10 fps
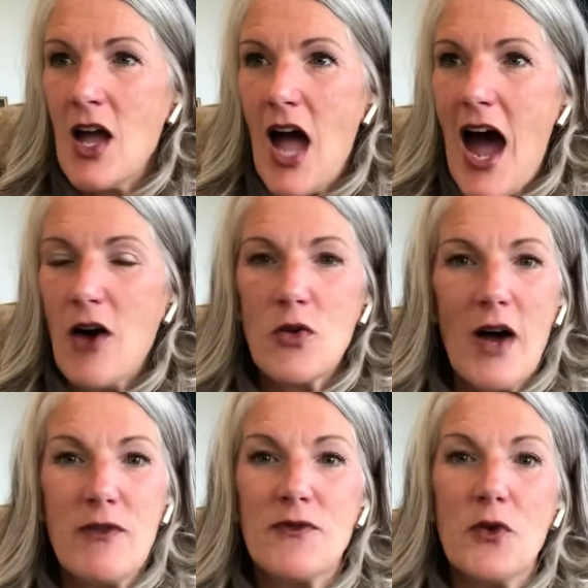How do
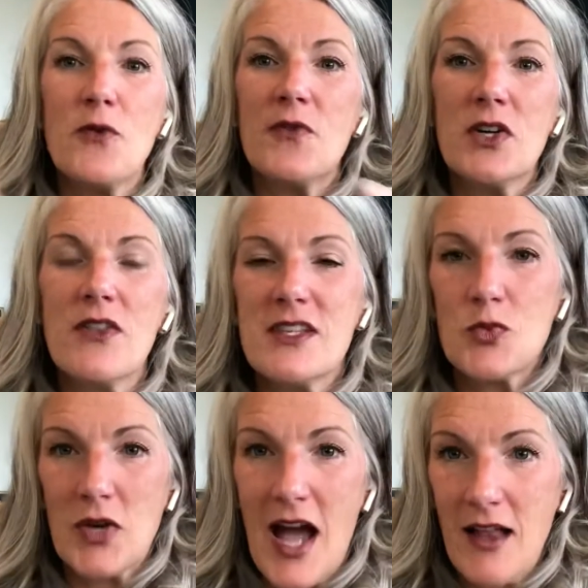I fulfill this
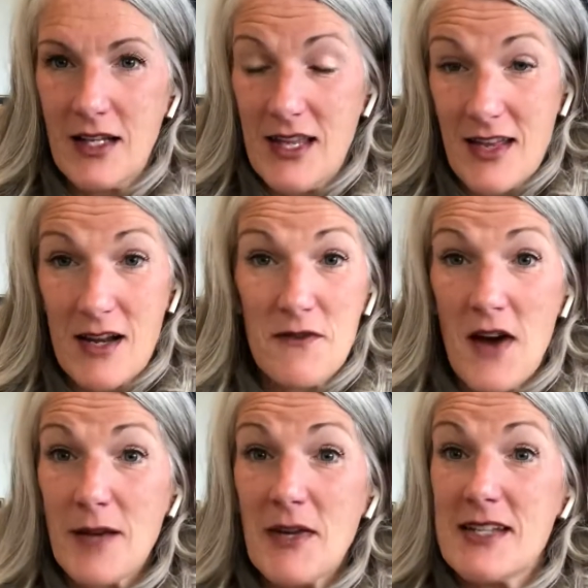reality that I
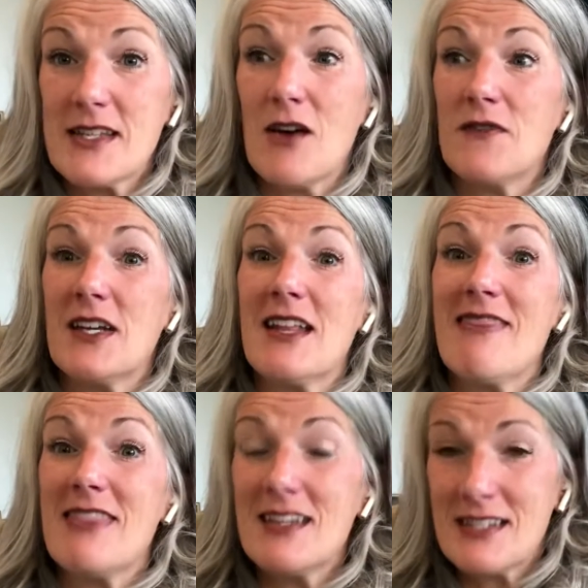find myself in in
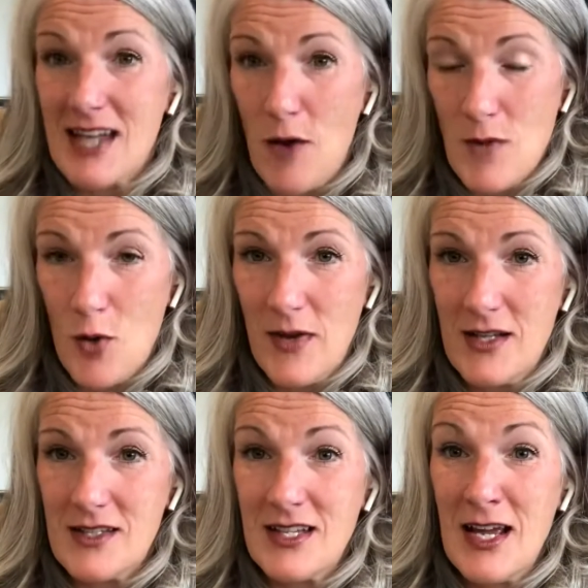this now
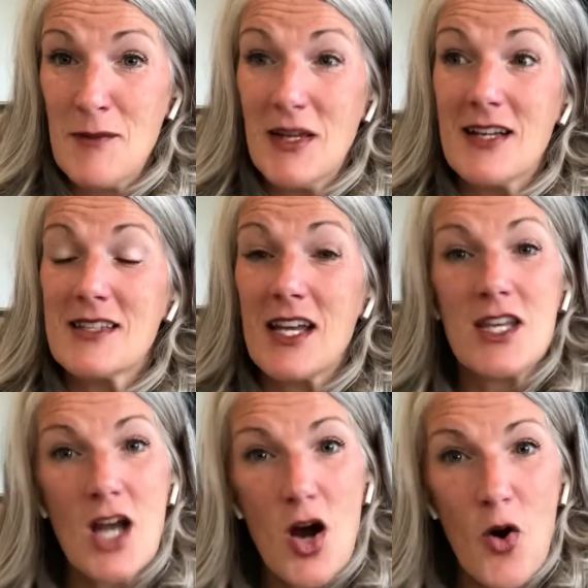moment? Because I
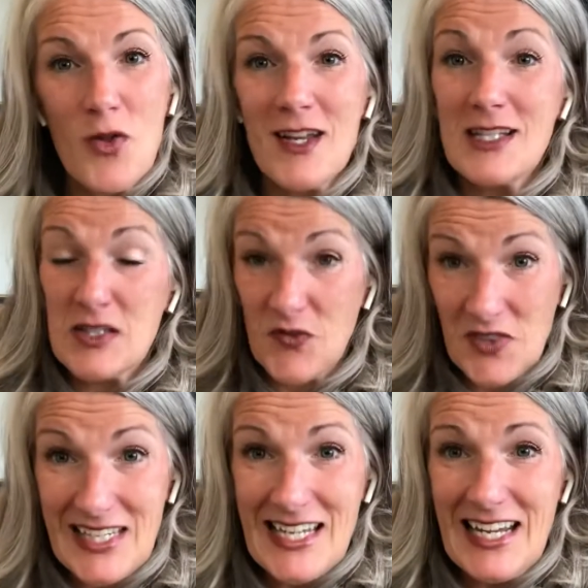know that it's
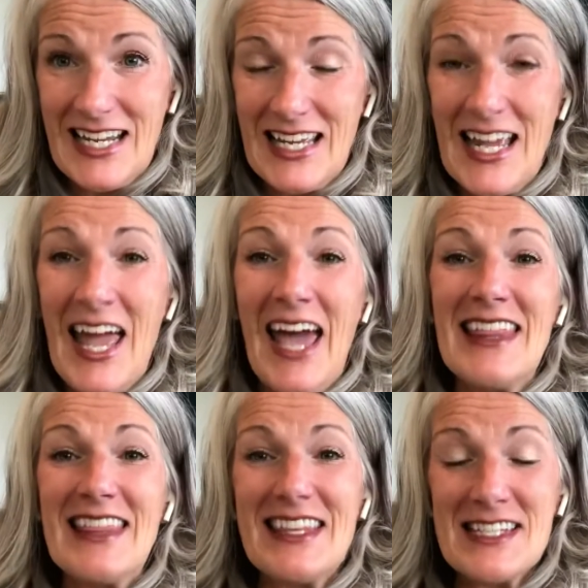fleeting and
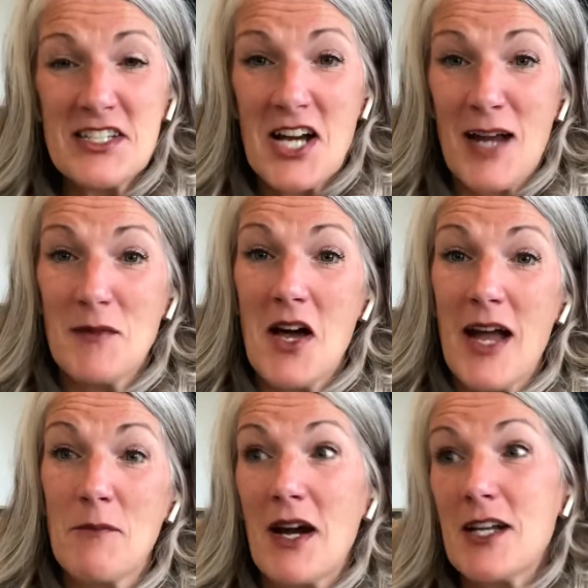that this timeline by